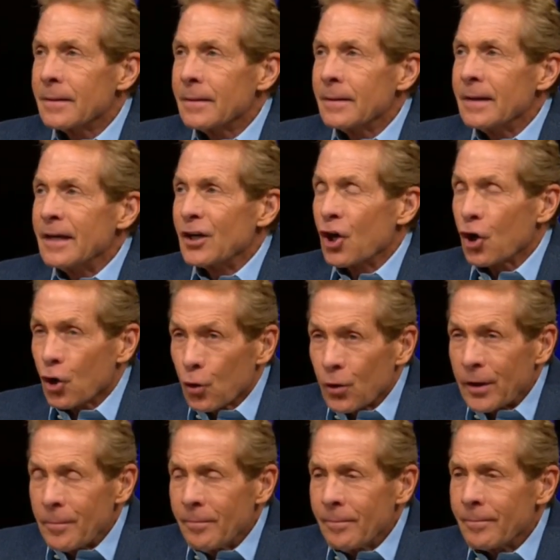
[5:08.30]
it
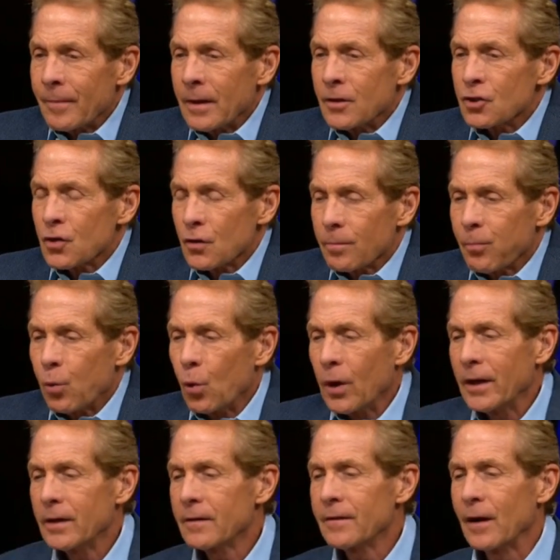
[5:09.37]
hurt him to the
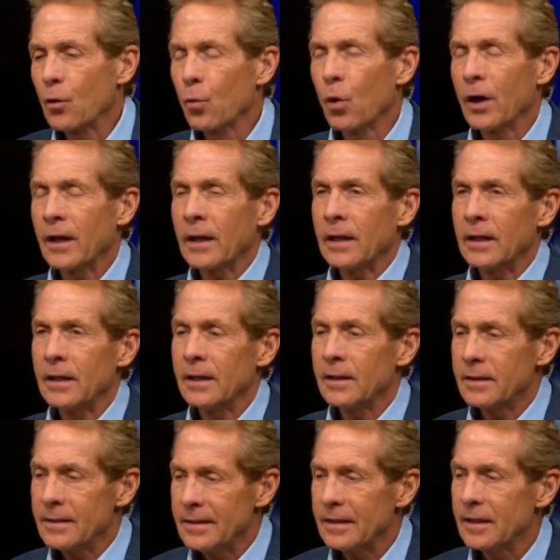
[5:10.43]
point that what he
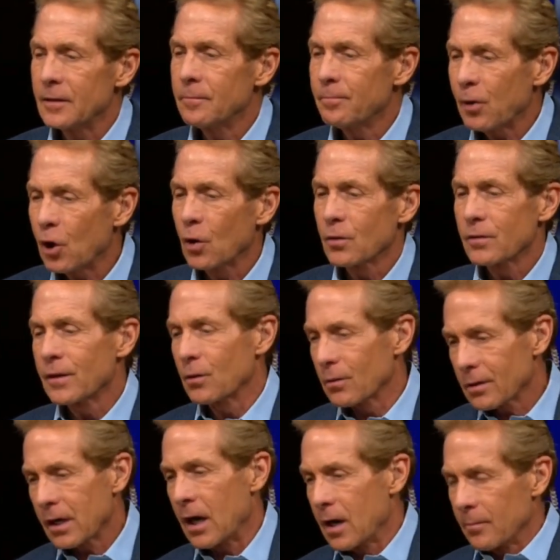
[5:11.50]
did post, there were
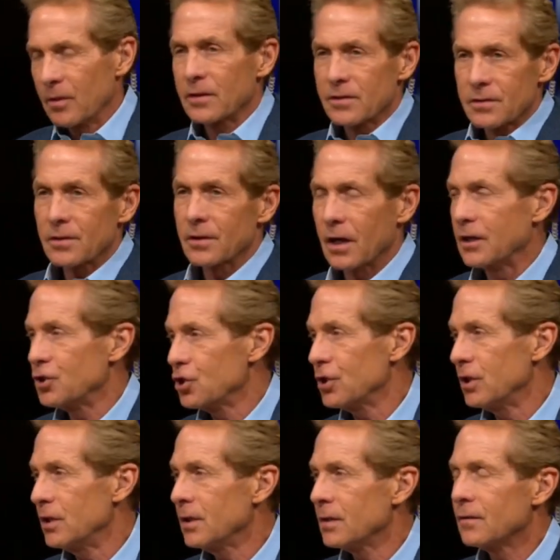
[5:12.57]
comments on
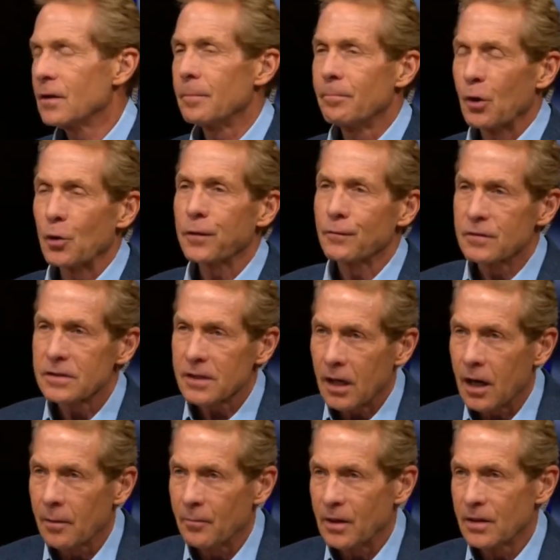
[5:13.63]
IG, that both of his
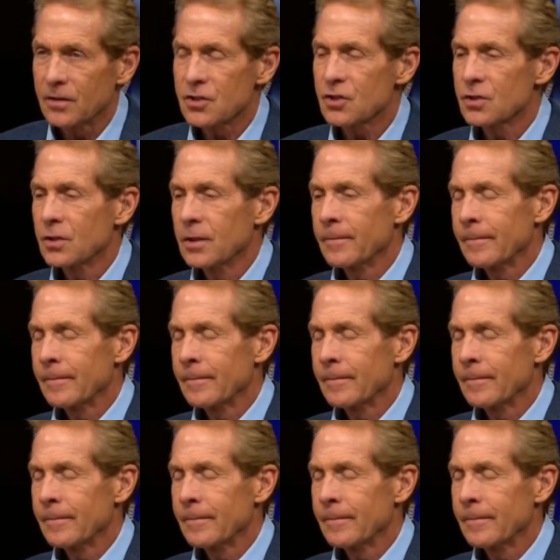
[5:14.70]
comments